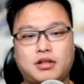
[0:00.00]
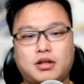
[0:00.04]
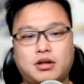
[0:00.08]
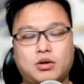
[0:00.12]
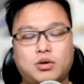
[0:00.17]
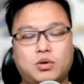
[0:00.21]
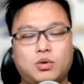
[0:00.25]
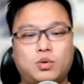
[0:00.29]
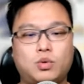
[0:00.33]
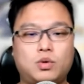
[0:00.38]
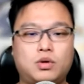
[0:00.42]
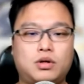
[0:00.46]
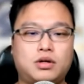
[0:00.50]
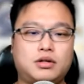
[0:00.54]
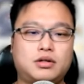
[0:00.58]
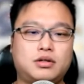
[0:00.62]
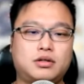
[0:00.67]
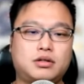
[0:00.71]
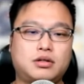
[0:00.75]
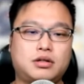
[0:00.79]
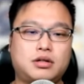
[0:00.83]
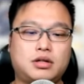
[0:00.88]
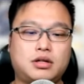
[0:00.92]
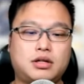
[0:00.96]
that they
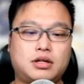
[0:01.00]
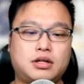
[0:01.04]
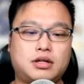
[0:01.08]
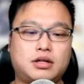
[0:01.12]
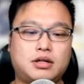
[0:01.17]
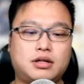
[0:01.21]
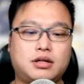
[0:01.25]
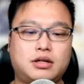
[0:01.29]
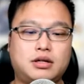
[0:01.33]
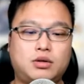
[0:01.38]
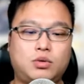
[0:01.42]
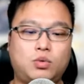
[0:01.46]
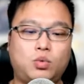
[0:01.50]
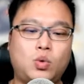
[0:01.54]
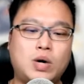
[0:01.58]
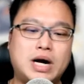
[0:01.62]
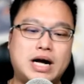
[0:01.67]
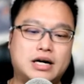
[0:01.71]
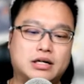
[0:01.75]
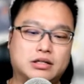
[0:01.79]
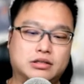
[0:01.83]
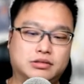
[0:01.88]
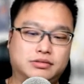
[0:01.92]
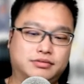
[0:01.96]
can
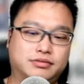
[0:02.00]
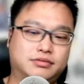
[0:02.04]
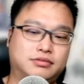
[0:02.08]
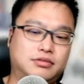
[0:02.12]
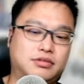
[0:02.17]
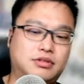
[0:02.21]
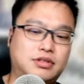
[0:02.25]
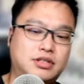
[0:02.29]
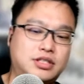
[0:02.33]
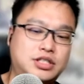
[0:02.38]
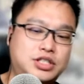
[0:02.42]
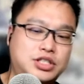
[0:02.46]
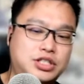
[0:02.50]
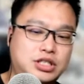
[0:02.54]
continue putting out.